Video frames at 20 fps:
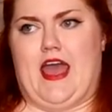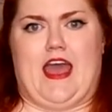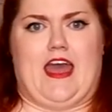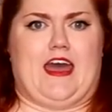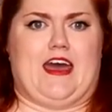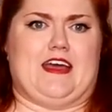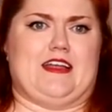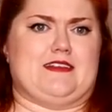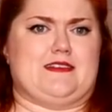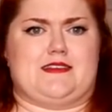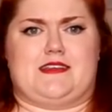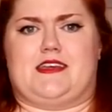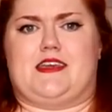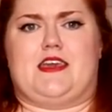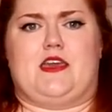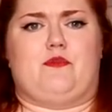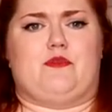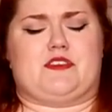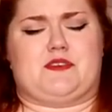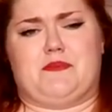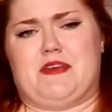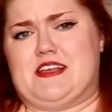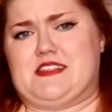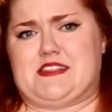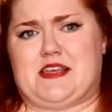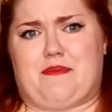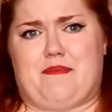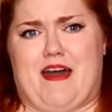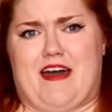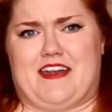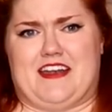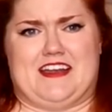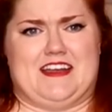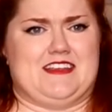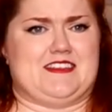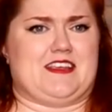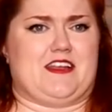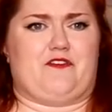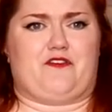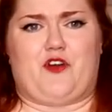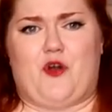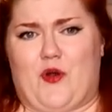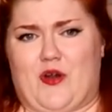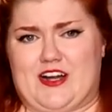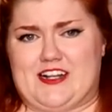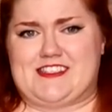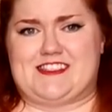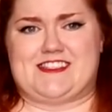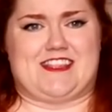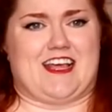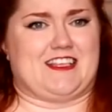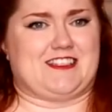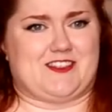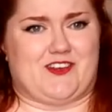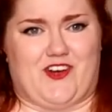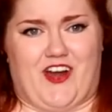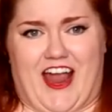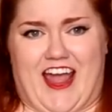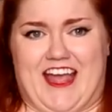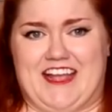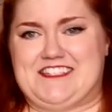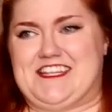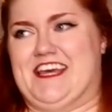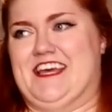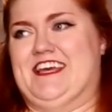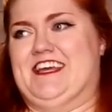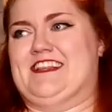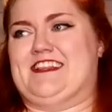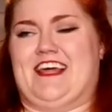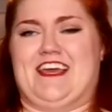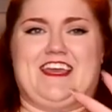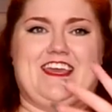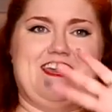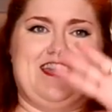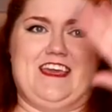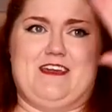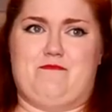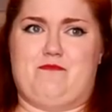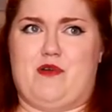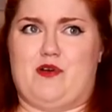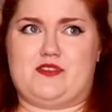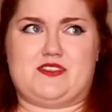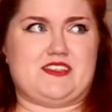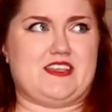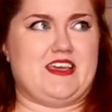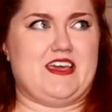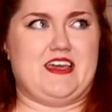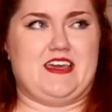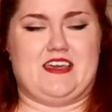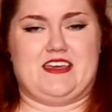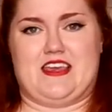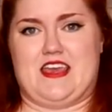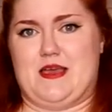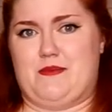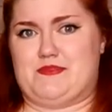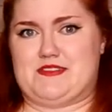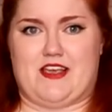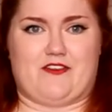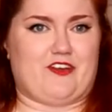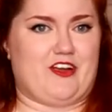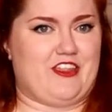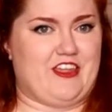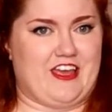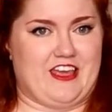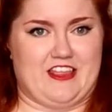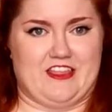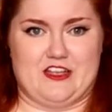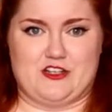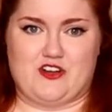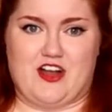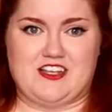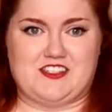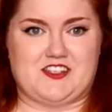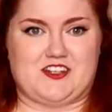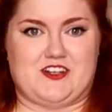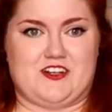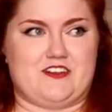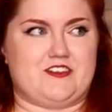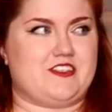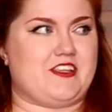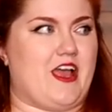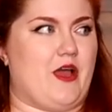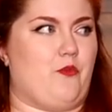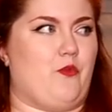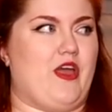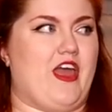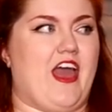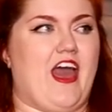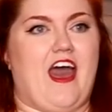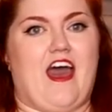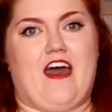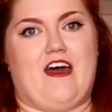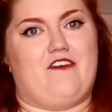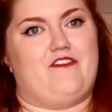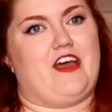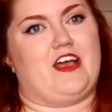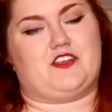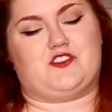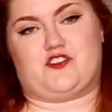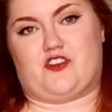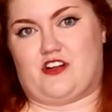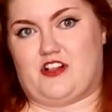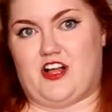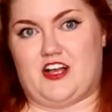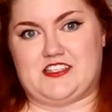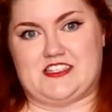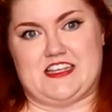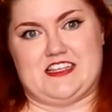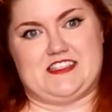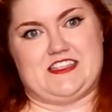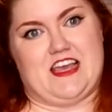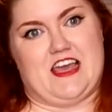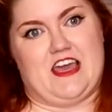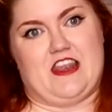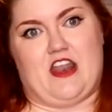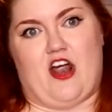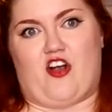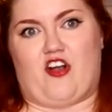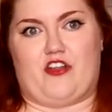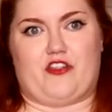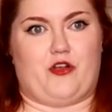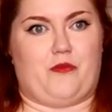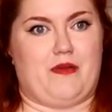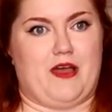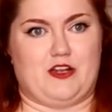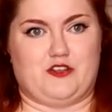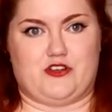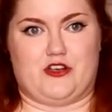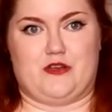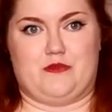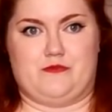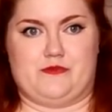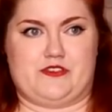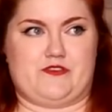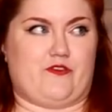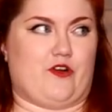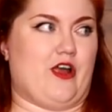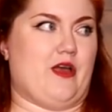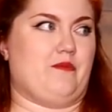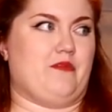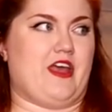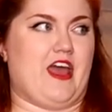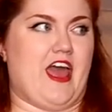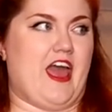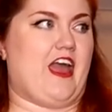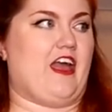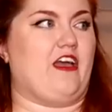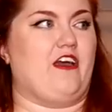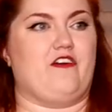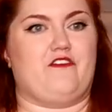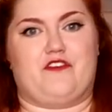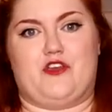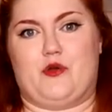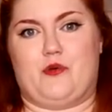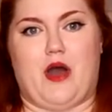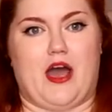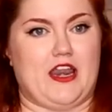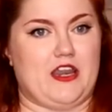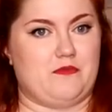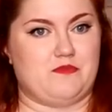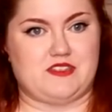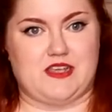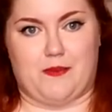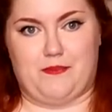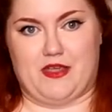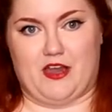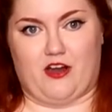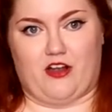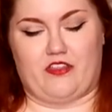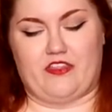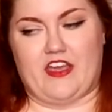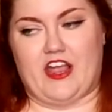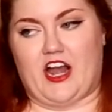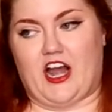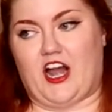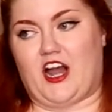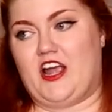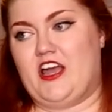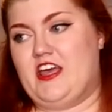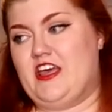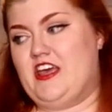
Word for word: And he was amazing about it. He said, of course, that's great. Like, he mostly keeps everything in the dressers, and we have extra closets in our other bedrooms for him to hang a few items up here and there.